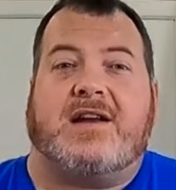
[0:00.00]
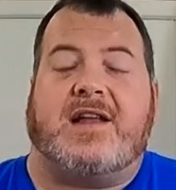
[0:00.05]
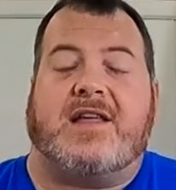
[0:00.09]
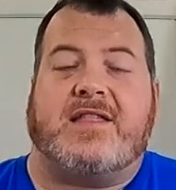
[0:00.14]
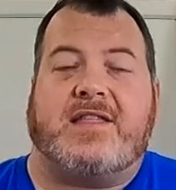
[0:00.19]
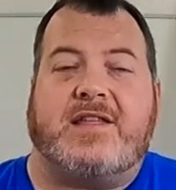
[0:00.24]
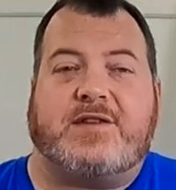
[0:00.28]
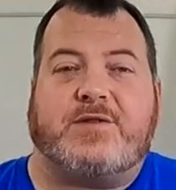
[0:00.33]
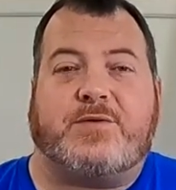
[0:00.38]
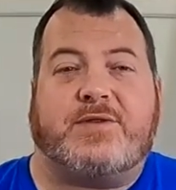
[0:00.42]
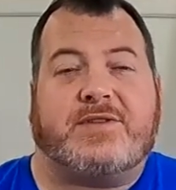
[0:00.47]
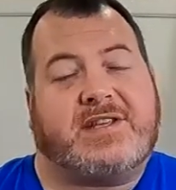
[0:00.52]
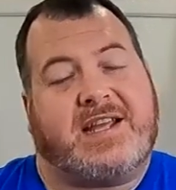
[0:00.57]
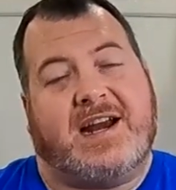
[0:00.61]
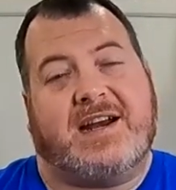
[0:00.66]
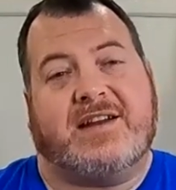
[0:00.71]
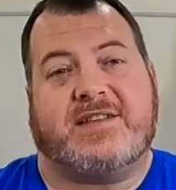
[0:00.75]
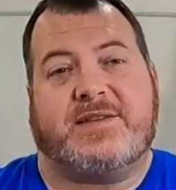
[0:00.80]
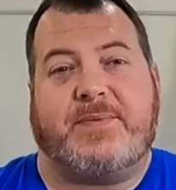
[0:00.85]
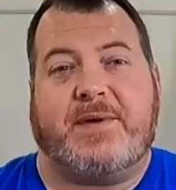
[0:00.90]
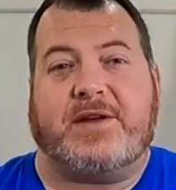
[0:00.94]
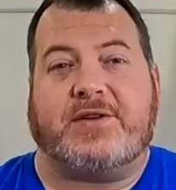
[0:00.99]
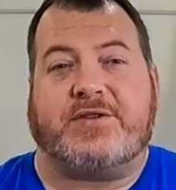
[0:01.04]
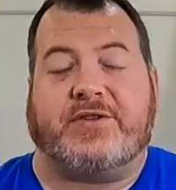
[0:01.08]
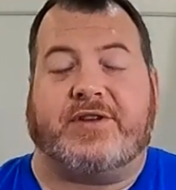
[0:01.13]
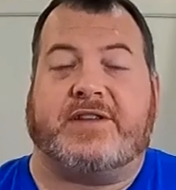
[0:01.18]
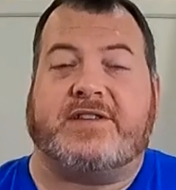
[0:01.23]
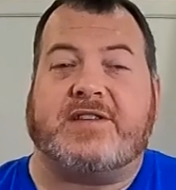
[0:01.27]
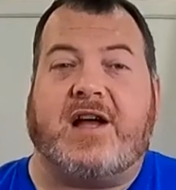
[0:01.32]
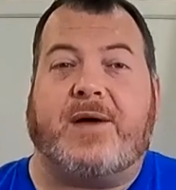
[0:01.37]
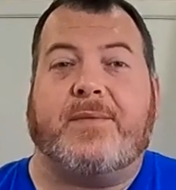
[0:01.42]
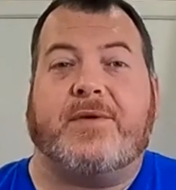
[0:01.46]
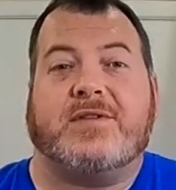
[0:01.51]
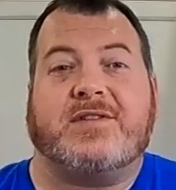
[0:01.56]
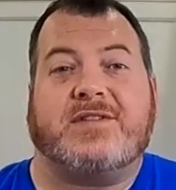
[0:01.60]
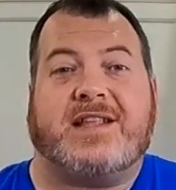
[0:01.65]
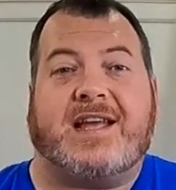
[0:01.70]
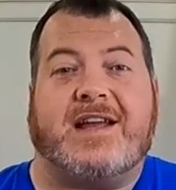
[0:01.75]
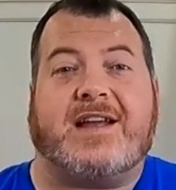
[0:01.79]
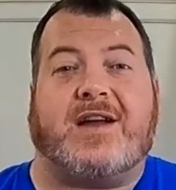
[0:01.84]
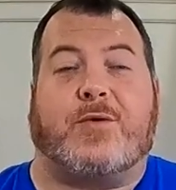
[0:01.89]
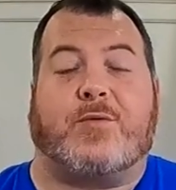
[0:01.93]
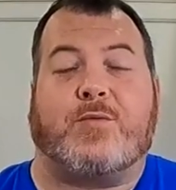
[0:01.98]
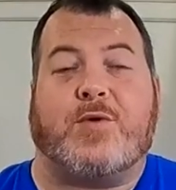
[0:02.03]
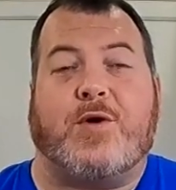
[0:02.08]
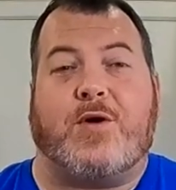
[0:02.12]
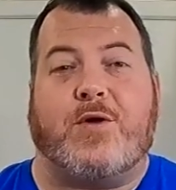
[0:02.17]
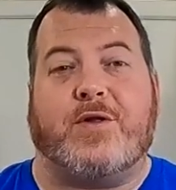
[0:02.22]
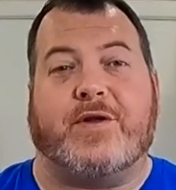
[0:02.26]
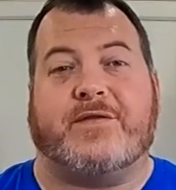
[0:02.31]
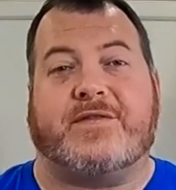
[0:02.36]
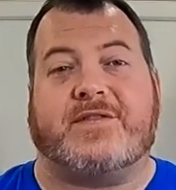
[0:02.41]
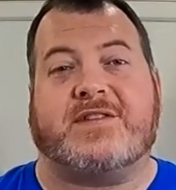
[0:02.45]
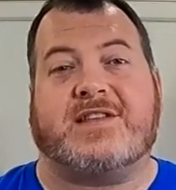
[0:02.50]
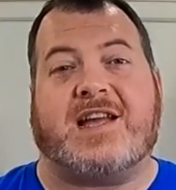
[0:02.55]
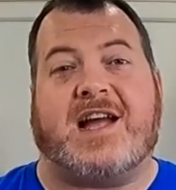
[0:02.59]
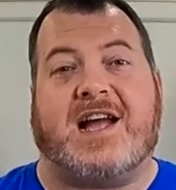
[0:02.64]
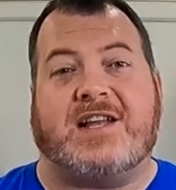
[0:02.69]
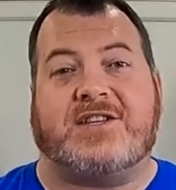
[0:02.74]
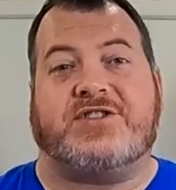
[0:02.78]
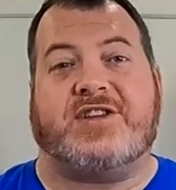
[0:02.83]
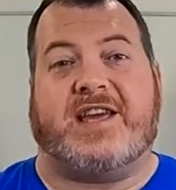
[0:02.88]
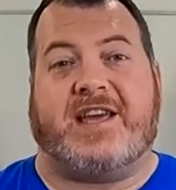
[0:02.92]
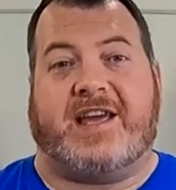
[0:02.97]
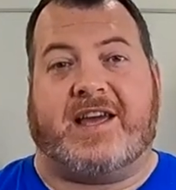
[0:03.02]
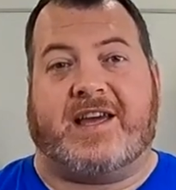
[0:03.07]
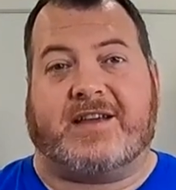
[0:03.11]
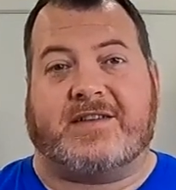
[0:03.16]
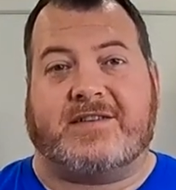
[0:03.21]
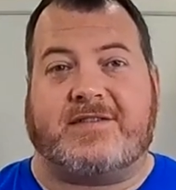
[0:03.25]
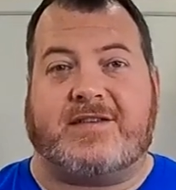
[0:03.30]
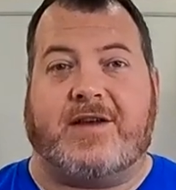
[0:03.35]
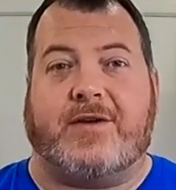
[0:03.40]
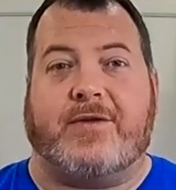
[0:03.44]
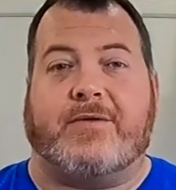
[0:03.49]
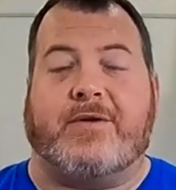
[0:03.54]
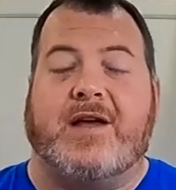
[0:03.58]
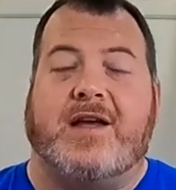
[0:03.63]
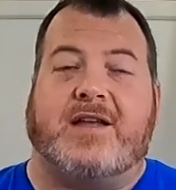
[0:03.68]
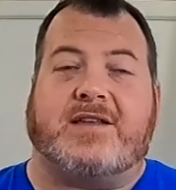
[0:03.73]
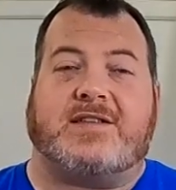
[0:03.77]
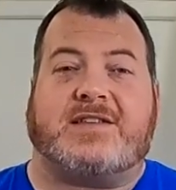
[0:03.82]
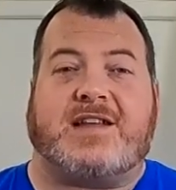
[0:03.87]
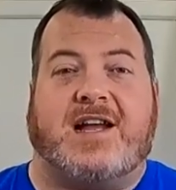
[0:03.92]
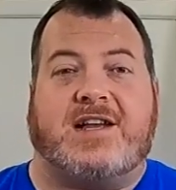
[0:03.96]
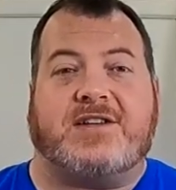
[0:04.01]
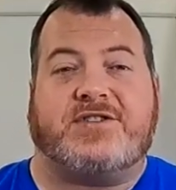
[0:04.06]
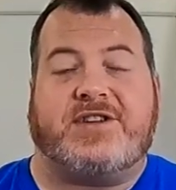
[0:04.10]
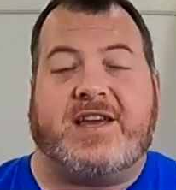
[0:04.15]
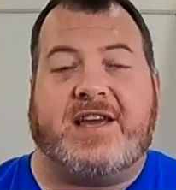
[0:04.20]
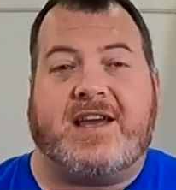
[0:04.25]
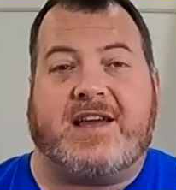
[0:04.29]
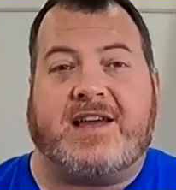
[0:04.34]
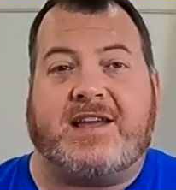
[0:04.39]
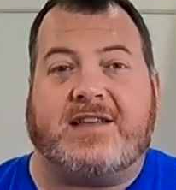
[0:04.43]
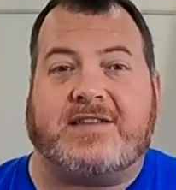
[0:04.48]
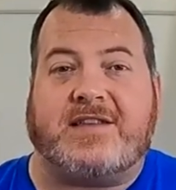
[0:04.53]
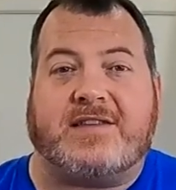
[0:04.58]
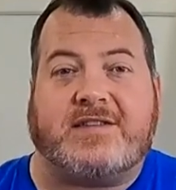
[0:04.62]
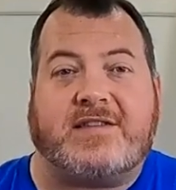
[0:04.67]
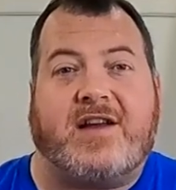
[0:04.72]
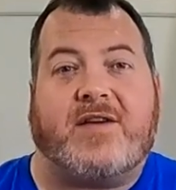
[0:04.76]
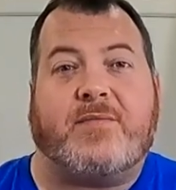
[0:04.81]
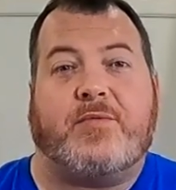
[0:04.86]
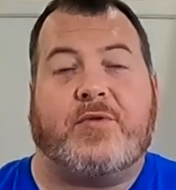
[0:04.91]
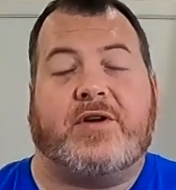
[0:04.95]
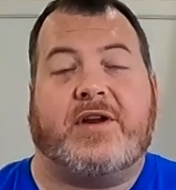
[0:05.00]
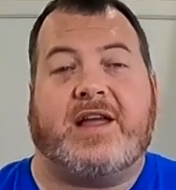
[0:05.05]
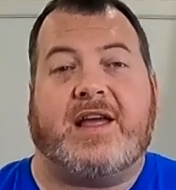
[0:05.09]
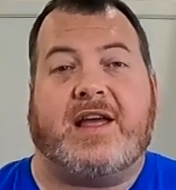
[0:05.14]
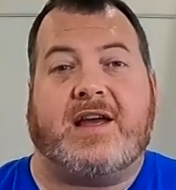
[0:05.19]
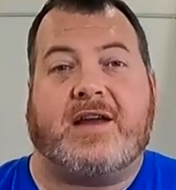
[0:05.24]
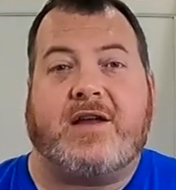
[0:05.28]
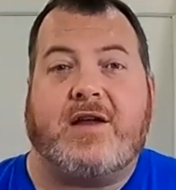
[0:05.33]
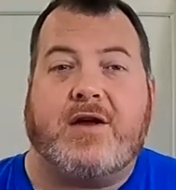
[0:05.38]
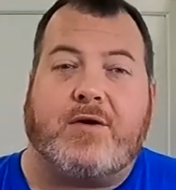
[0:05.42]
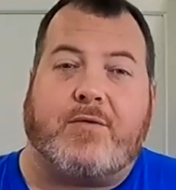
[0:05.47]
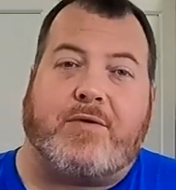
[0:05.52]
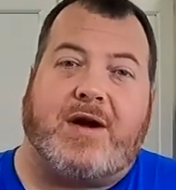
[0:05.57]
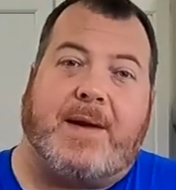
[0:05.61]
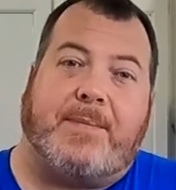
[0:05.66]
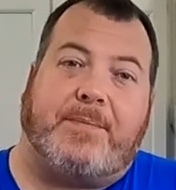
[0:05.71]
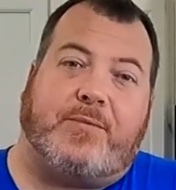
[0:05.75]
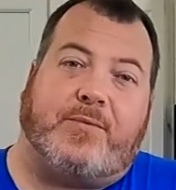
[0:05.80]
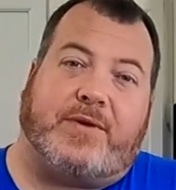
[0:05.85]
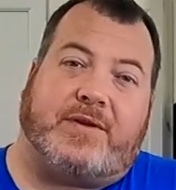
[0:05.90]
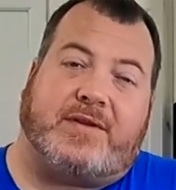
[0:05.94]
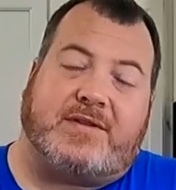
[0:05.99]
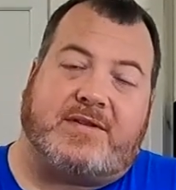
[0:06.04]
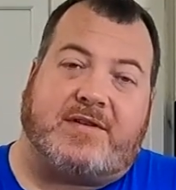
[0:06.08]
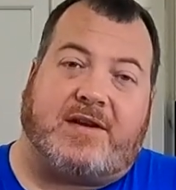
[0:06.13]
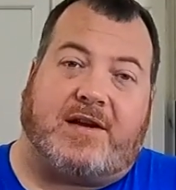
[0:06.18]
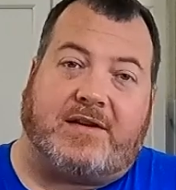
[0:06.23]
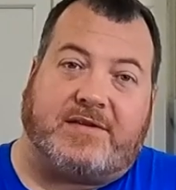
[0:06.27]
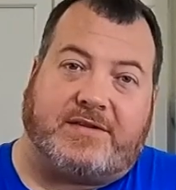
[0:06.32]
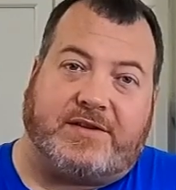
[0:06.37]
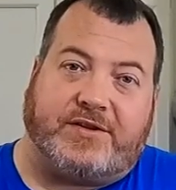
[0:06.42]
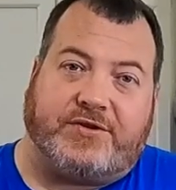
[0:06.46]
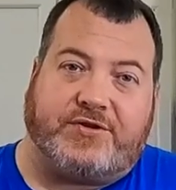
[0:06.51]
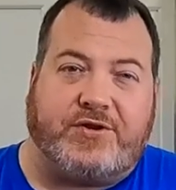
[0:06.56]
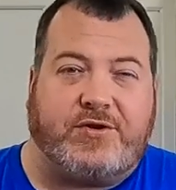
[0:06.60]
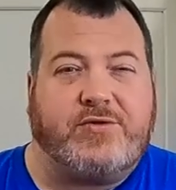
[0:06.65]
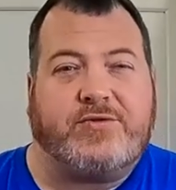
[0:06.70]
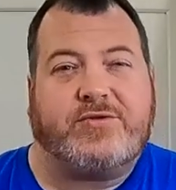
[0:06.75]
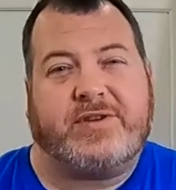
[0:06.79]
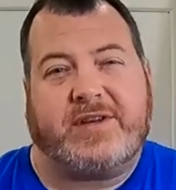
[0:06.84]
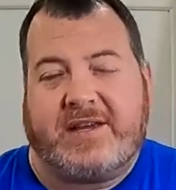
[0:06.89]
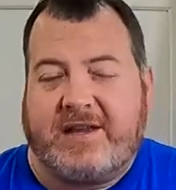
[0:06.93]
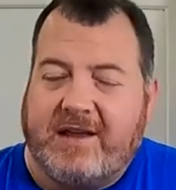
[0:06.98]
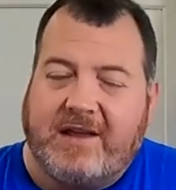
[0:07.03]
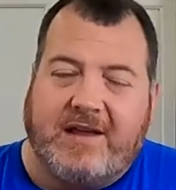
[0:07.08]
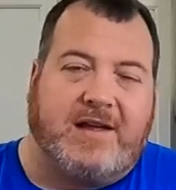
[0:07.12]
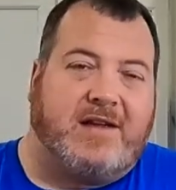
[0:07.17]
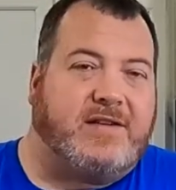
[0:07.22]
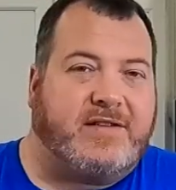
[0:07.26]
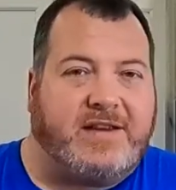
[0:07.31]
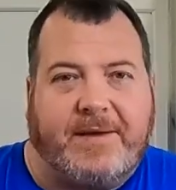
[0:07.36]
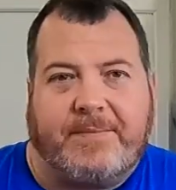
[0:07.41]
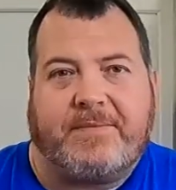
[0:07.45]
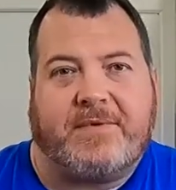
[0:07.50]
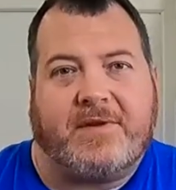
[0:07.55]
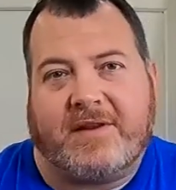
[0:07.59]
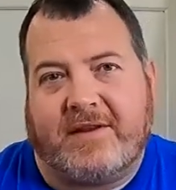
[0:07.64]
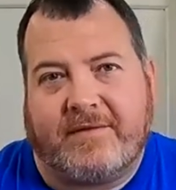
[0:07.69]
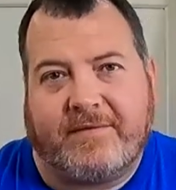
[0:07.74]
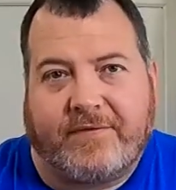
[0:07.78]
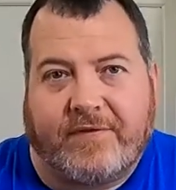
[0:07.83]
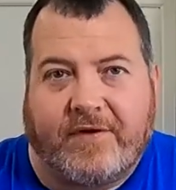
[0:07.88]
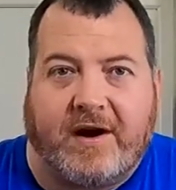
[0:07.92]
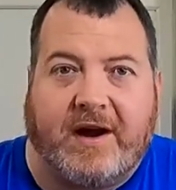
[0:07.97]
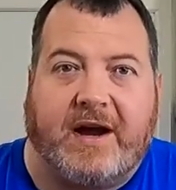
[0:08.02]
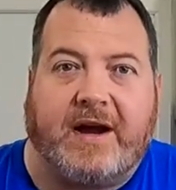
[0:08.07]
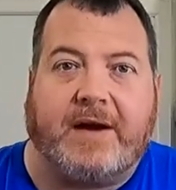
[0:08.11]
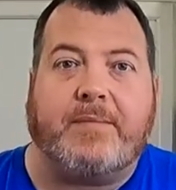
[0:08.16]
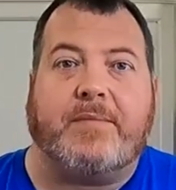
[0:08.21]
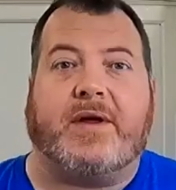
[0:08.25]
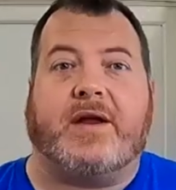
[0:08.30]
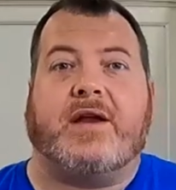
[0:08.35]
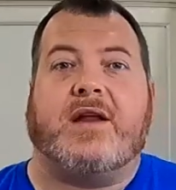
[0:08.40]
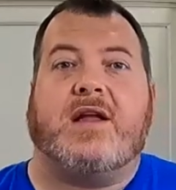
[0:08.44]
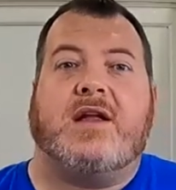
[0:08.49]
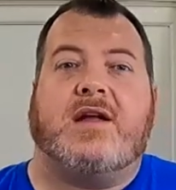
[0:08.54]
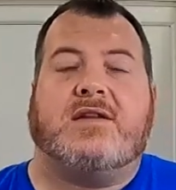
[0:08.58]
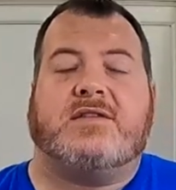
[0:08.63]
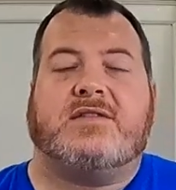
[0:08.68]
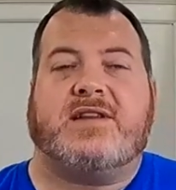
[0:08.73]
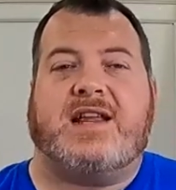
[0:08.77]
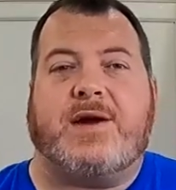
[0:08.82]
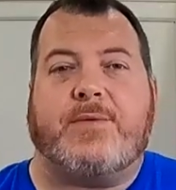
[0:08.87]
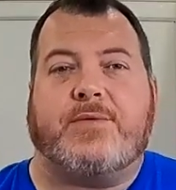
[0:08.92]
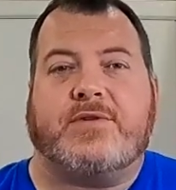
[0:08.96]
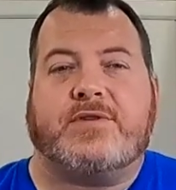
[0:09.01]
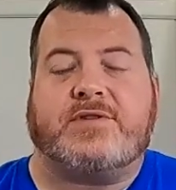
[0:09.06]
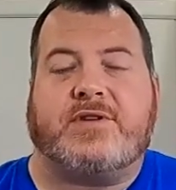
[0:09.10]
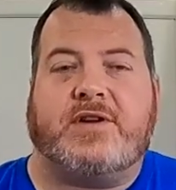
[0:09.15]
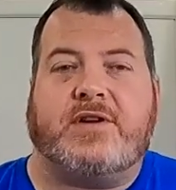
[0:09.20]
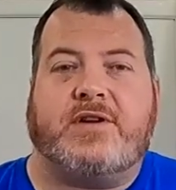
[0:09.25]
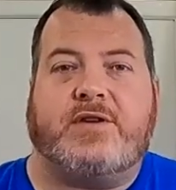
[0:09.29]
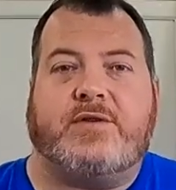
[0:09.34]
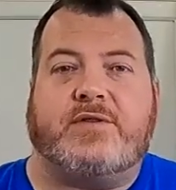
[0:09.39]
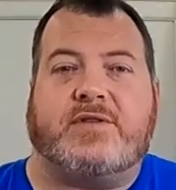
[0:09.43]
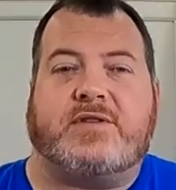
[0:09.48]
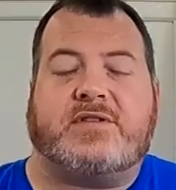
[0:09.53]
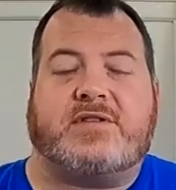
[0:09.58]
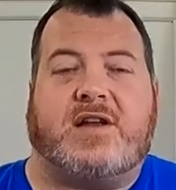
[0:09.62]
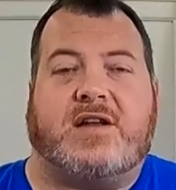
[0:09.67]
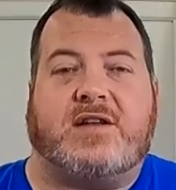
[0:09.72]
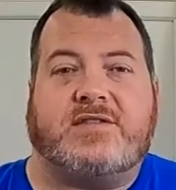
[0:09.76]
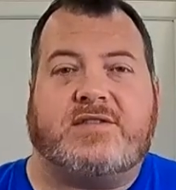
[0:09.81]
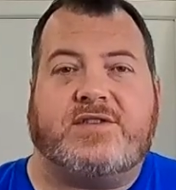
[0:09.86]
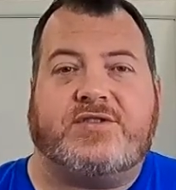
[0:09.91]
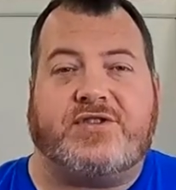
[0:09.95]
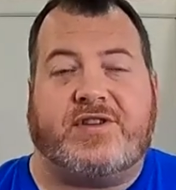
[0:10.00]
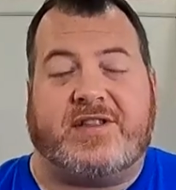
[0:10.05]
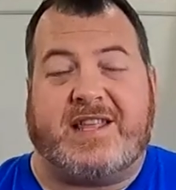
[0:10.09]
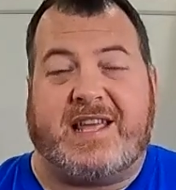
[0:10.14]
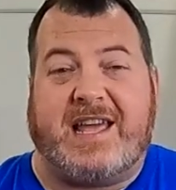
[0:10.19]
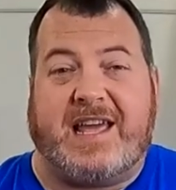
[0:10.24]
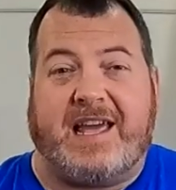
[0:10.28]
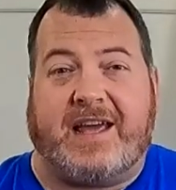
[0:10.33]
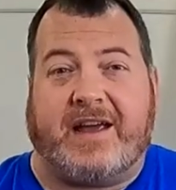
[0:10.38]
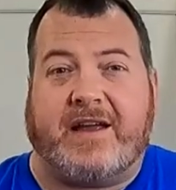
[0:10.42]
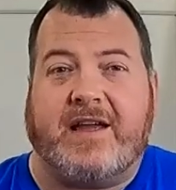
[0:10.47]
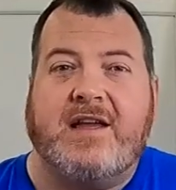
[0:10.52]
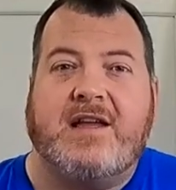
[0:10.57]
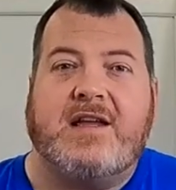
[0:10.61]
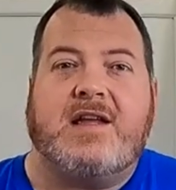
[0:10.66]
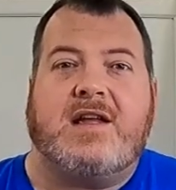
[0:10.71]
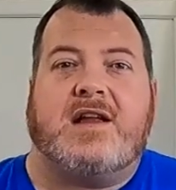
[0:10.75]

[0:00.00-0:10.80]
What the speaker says: Now this one's kind of special. It's almost like a roll of Scotch eggs. So a Scotch egg is a soft-boiled egg wrapped with sausage, usually dipped and then fried. But today we're just going to do the sausage and the egg.